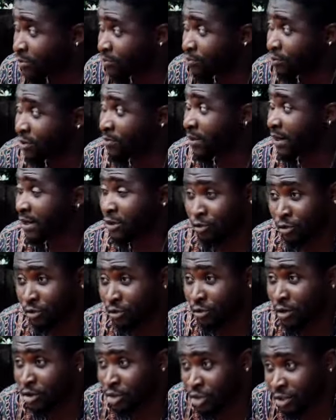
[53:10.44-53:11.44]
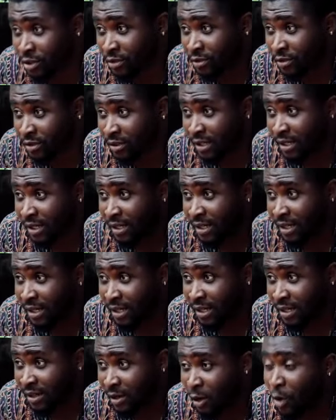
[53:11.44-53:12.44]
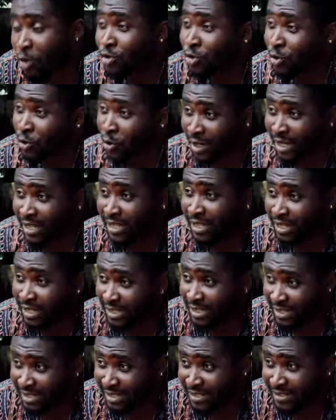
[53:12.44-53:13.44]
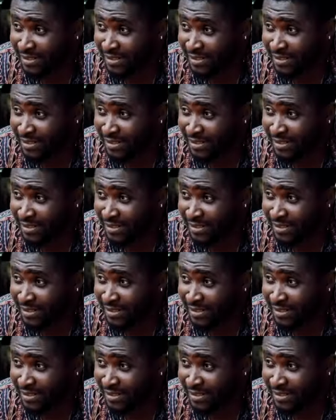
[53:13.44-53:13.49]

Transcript: and do the proper introduction. Also collect the